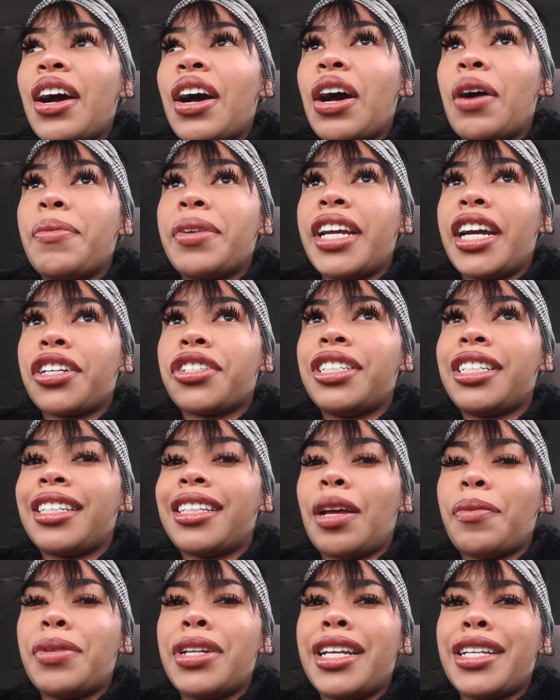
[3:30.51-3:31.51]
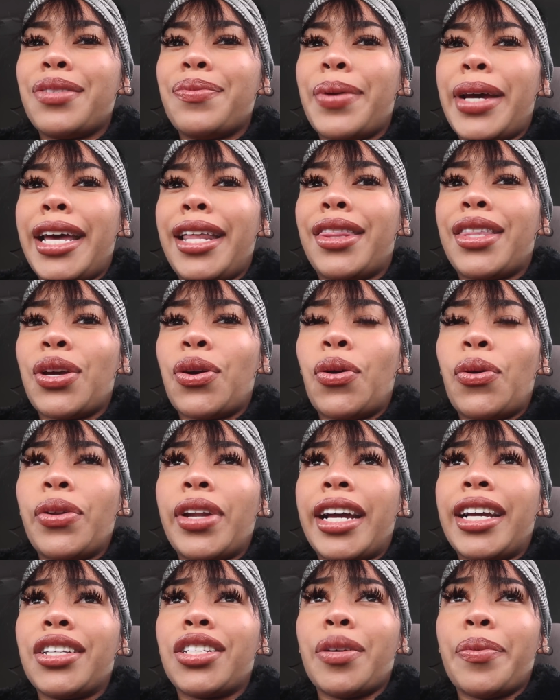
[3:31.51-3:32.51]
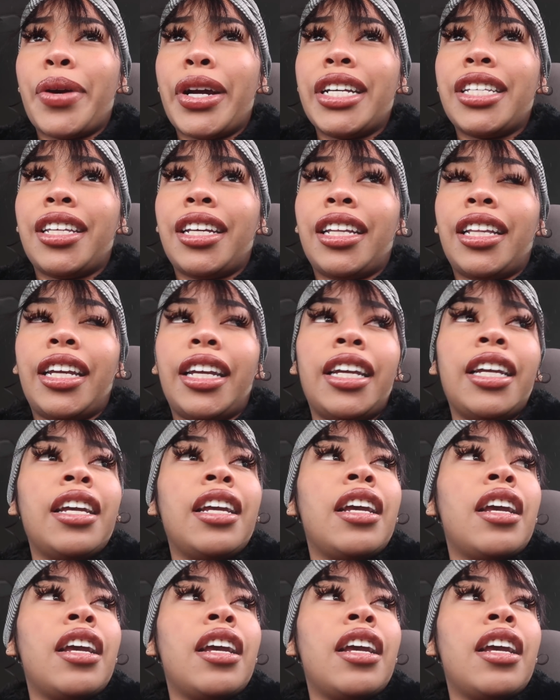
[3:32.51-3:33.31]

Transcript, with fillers: Um, he actually slept in his bed the whole night, surprisingly.